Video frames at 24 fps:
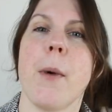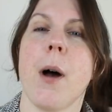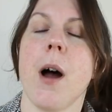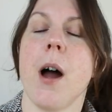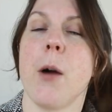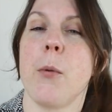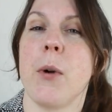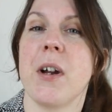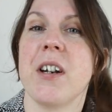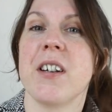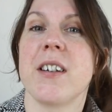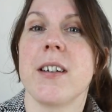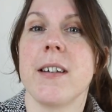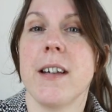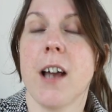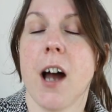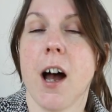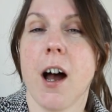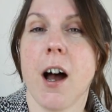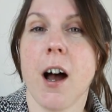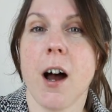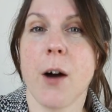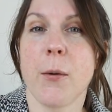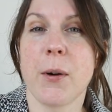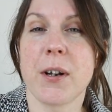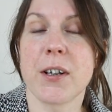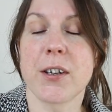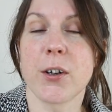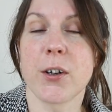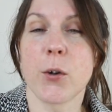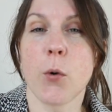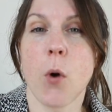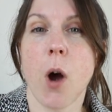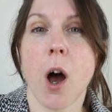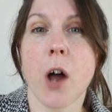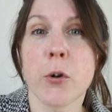went to
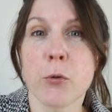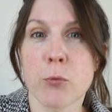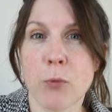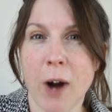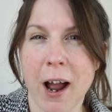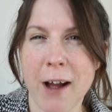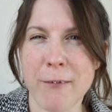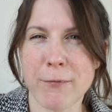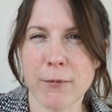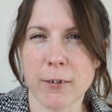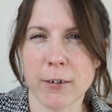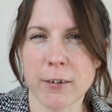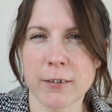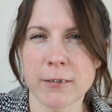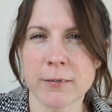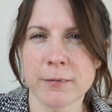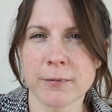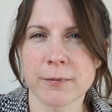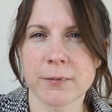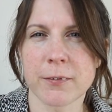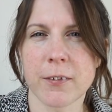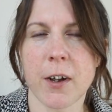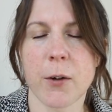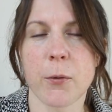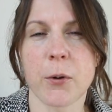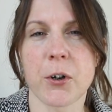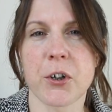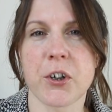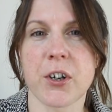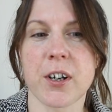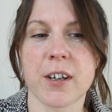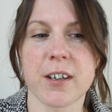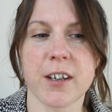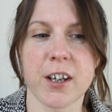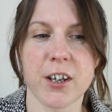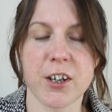Unravel,
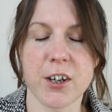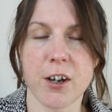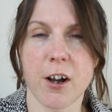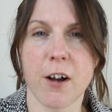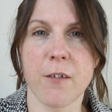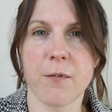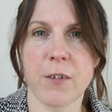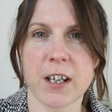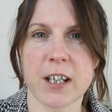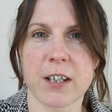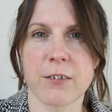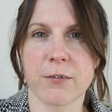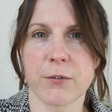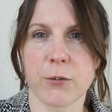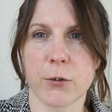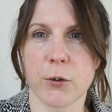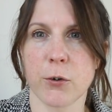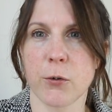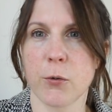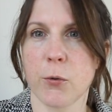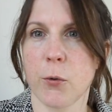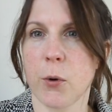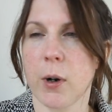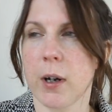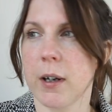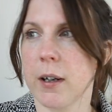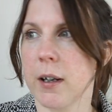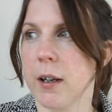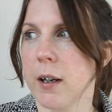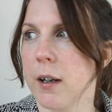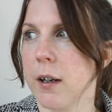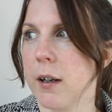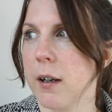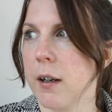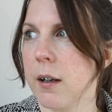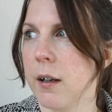which is a yarn festival,
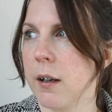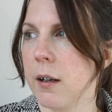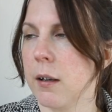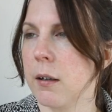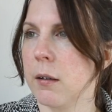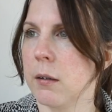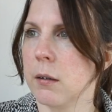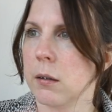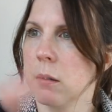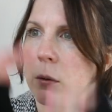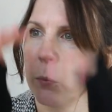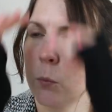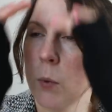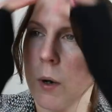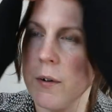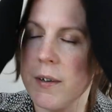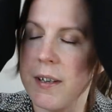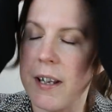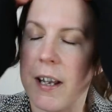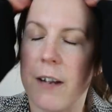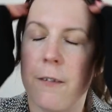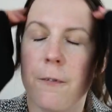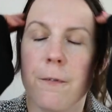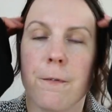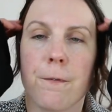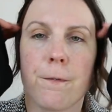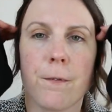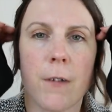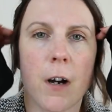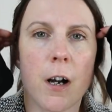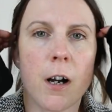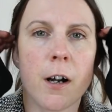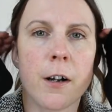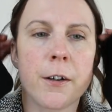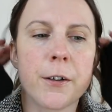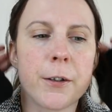where is it, in
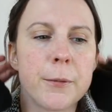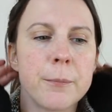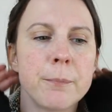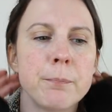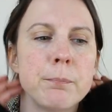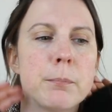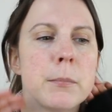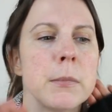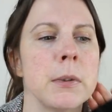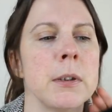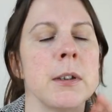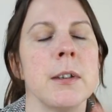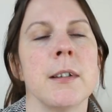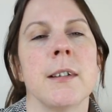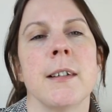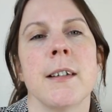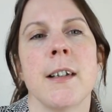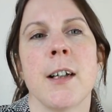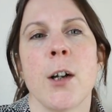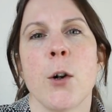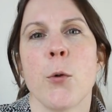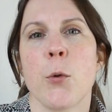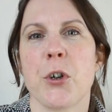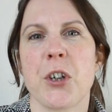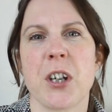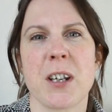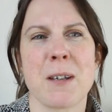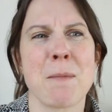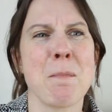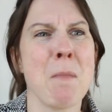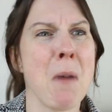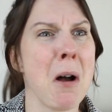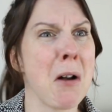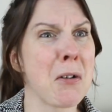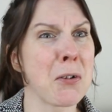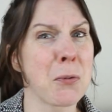Farnham, which
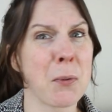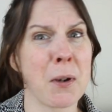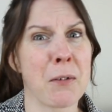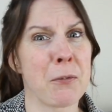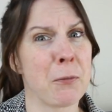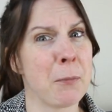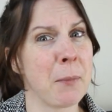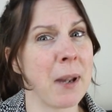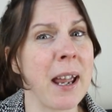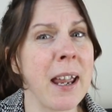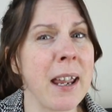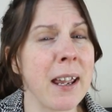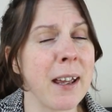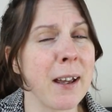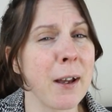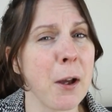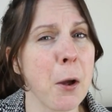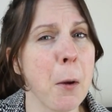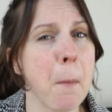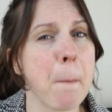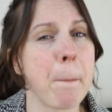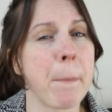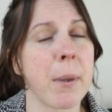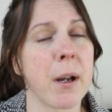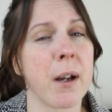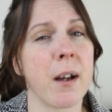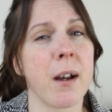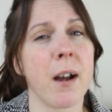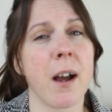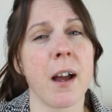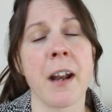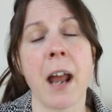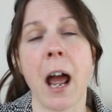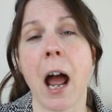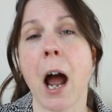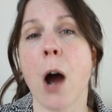is miles away from here
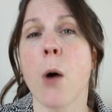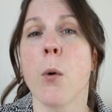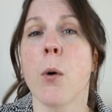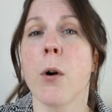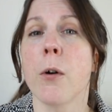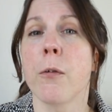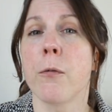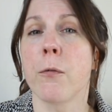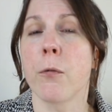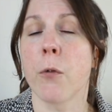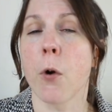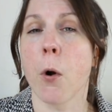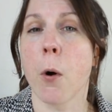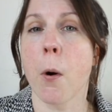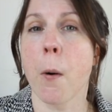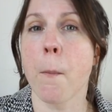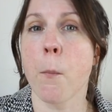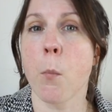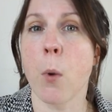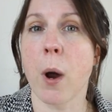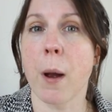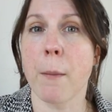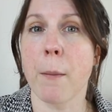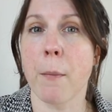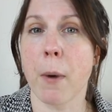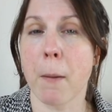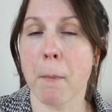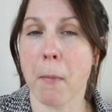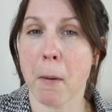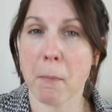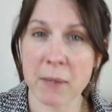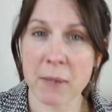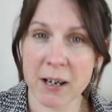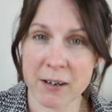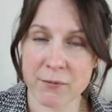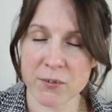but an hour from where my
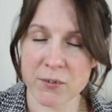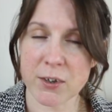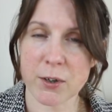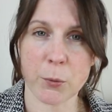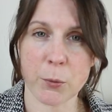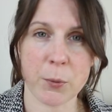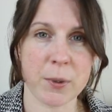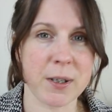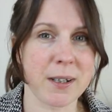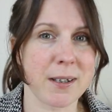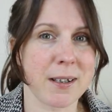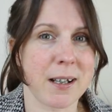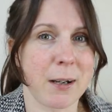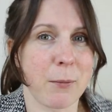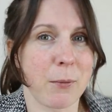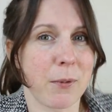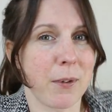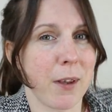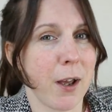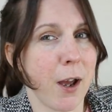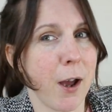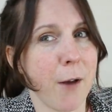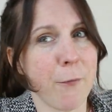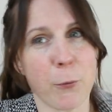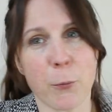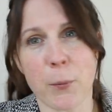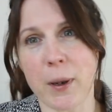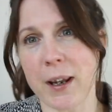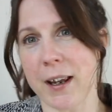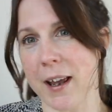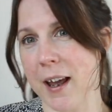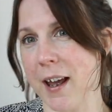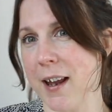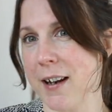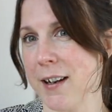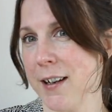mum lives, so I went and stayed with her for a
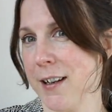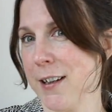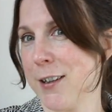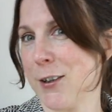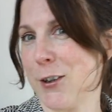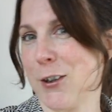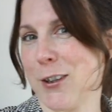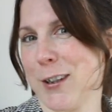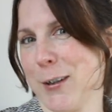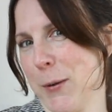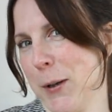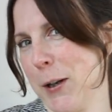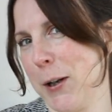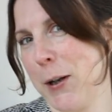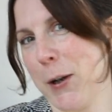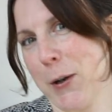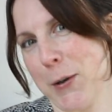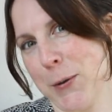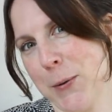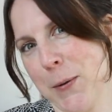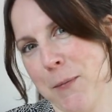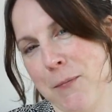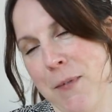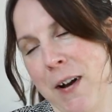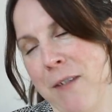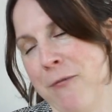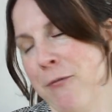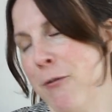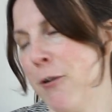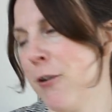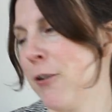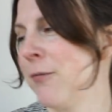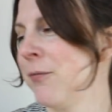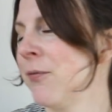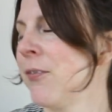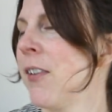weekend just so I could go to
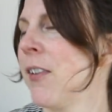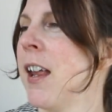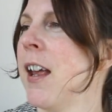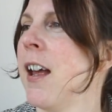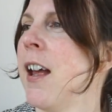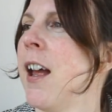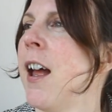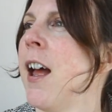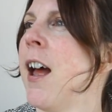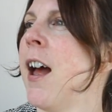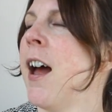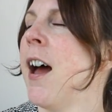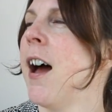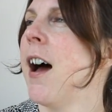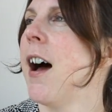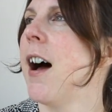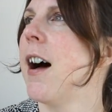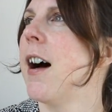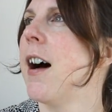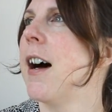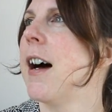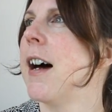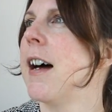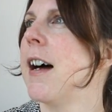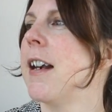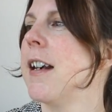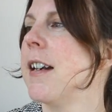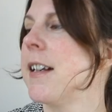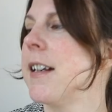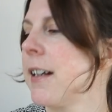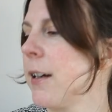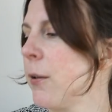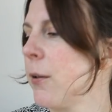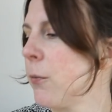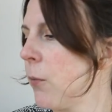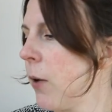Unravel.
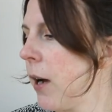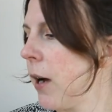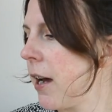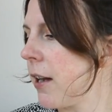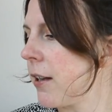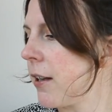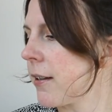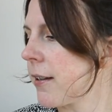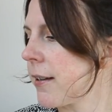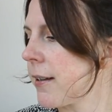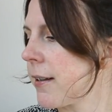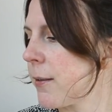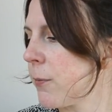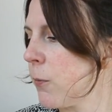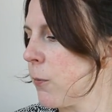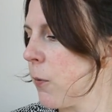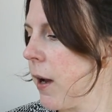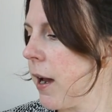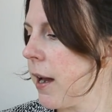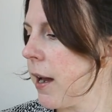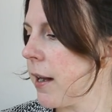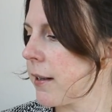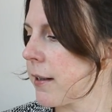And what else? We'll